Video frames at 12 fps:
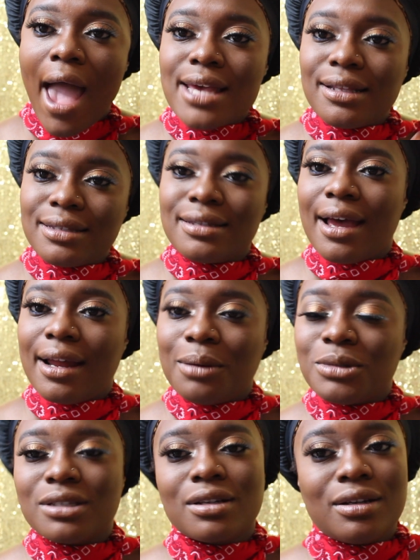instead
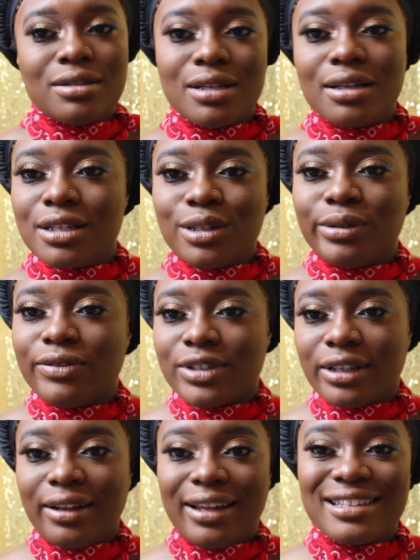I'm just gonna stick to the
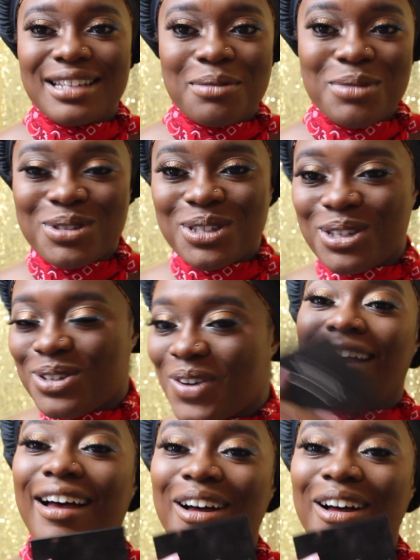Rivers and the Lakes that I'm used to.